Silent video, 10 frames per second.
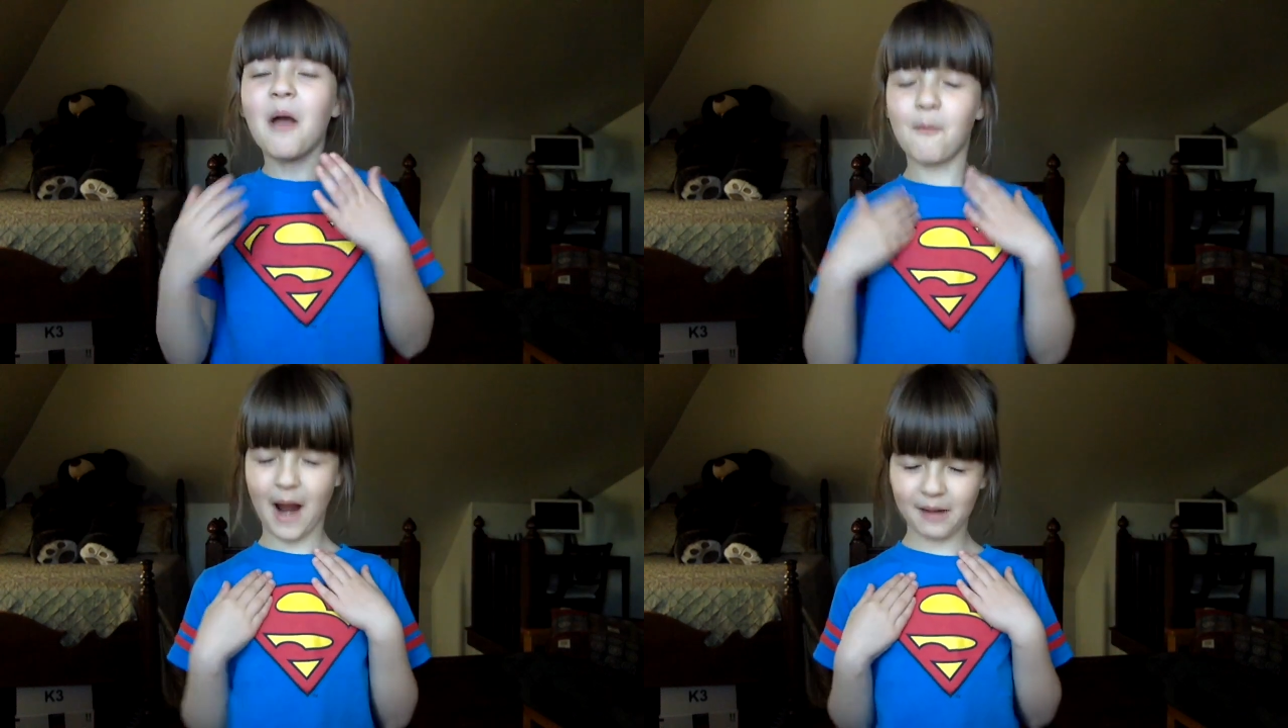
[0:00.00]

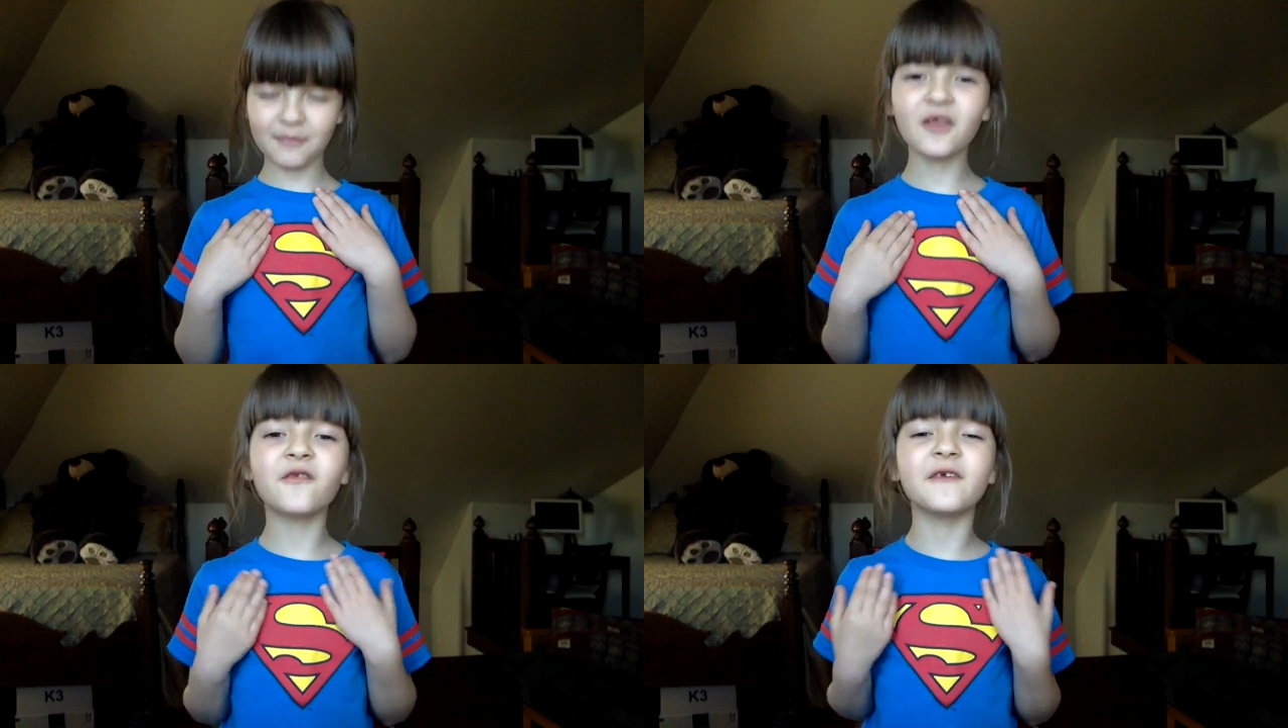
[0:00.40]
My
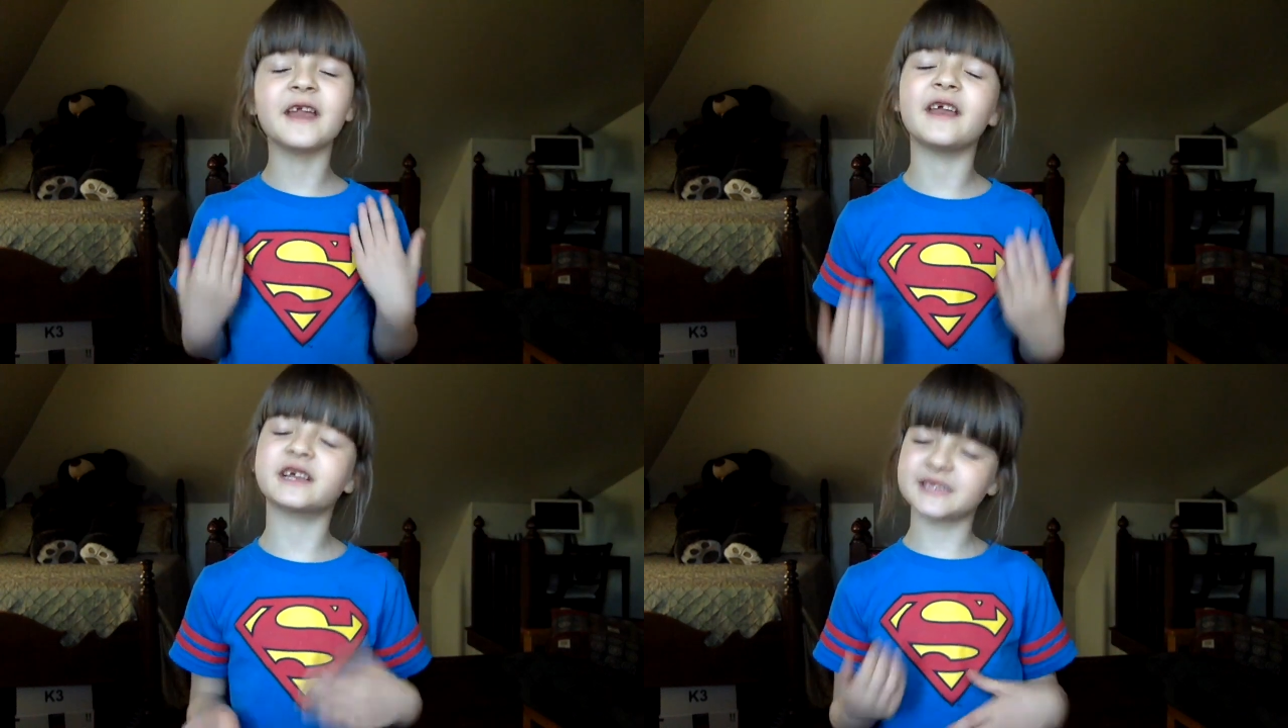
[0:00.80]
name is
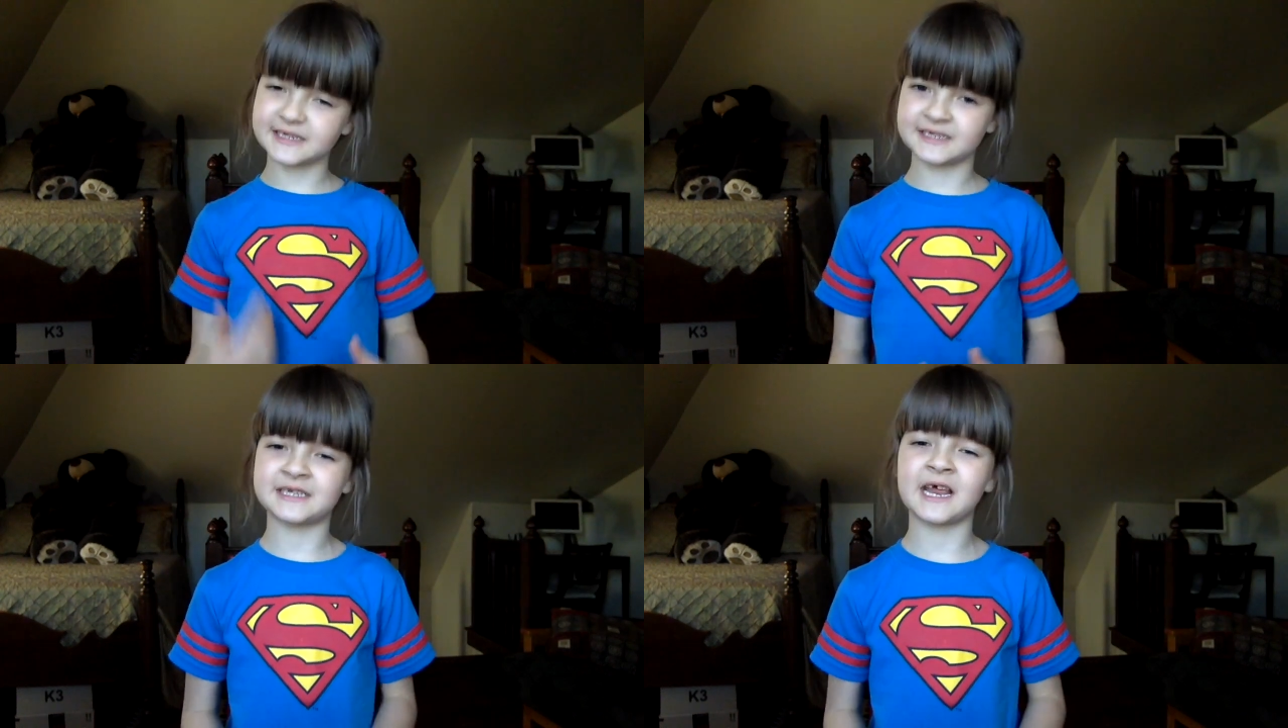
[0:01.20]
Phoenix
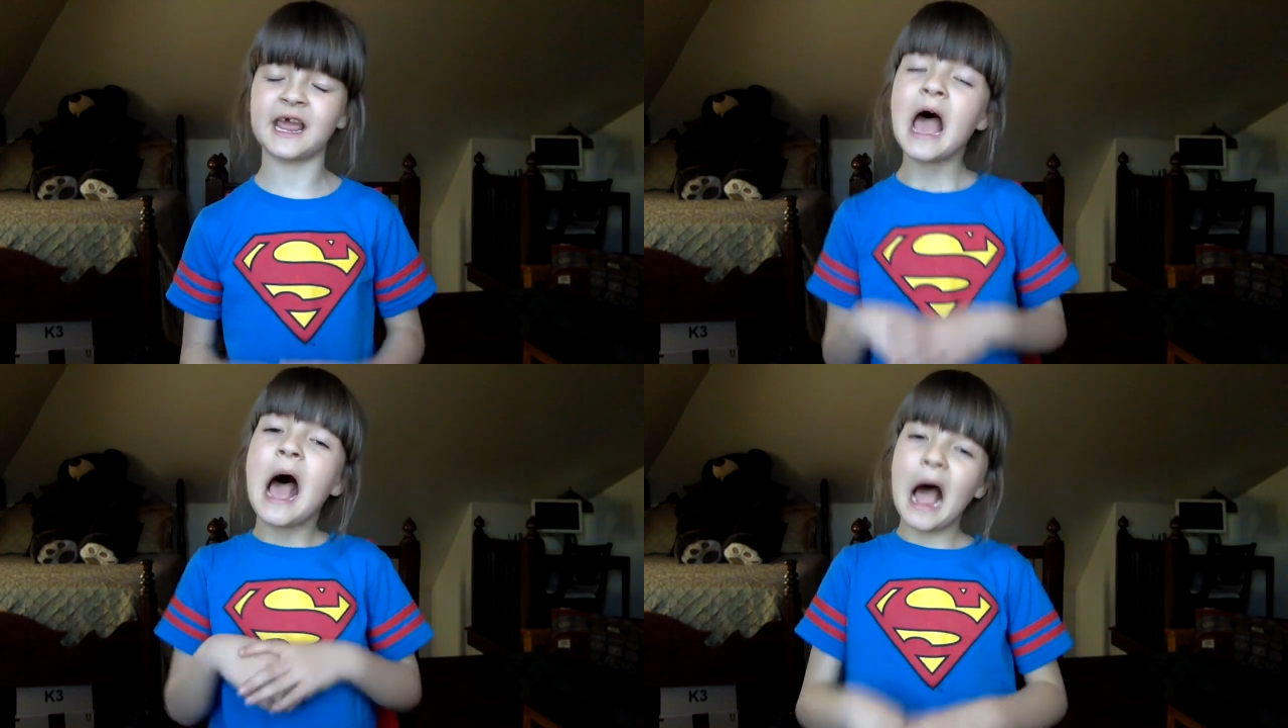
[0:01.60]
and today
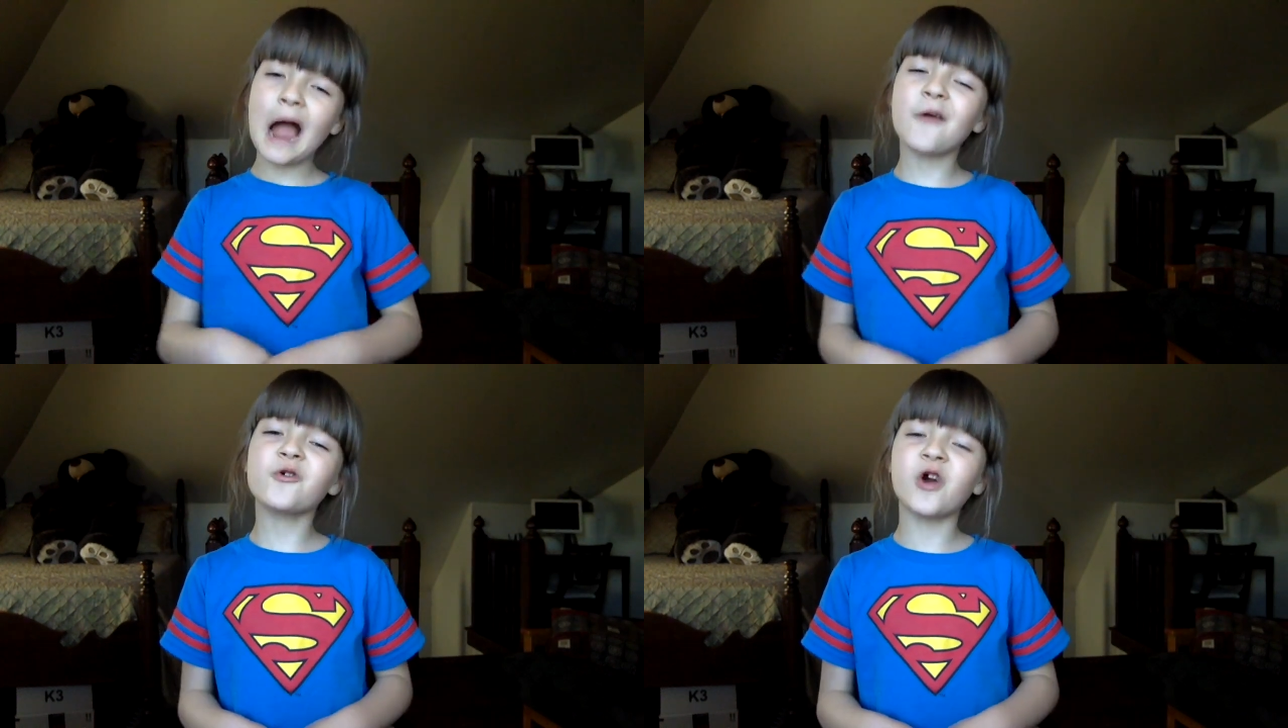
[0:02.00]

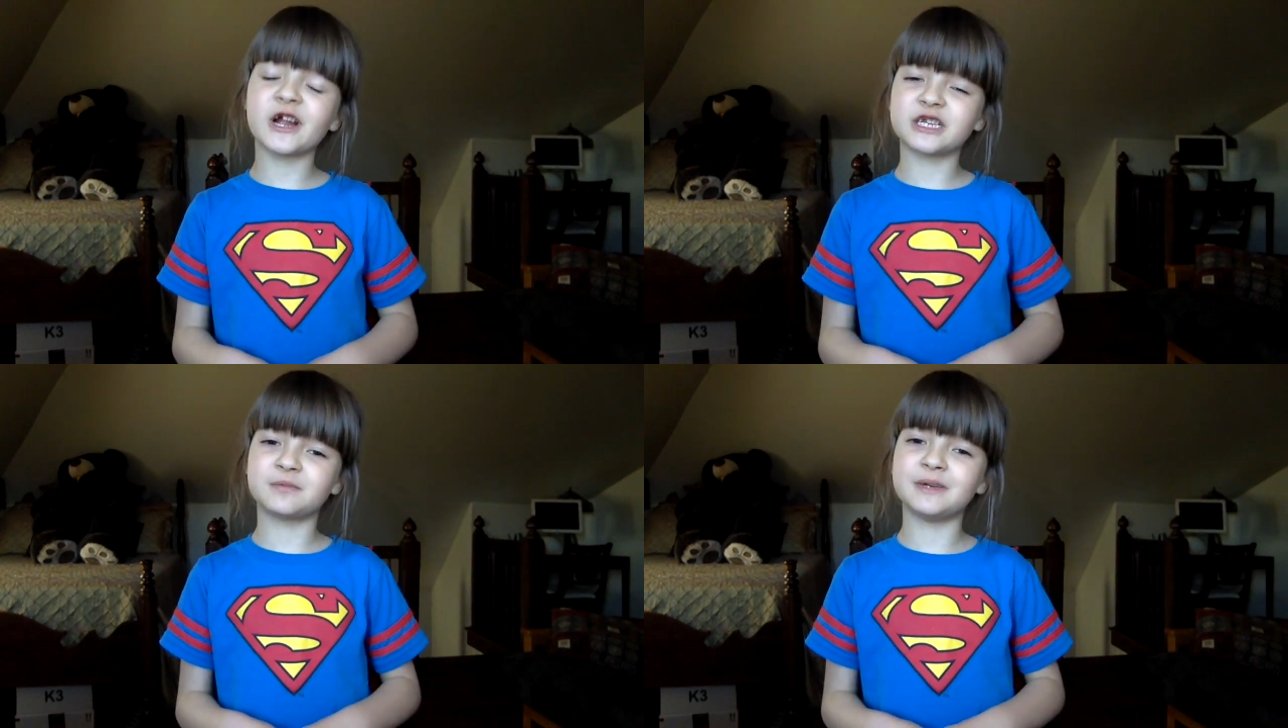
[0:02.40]
I'm
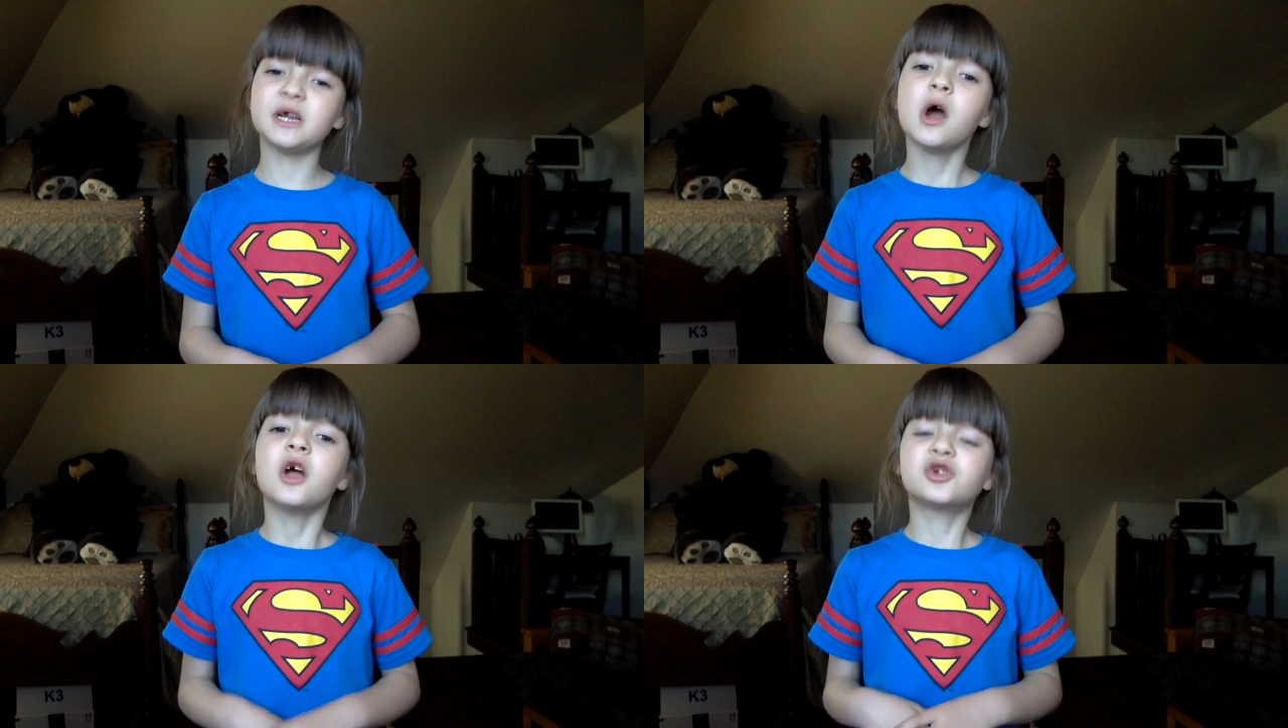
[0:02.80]
going to be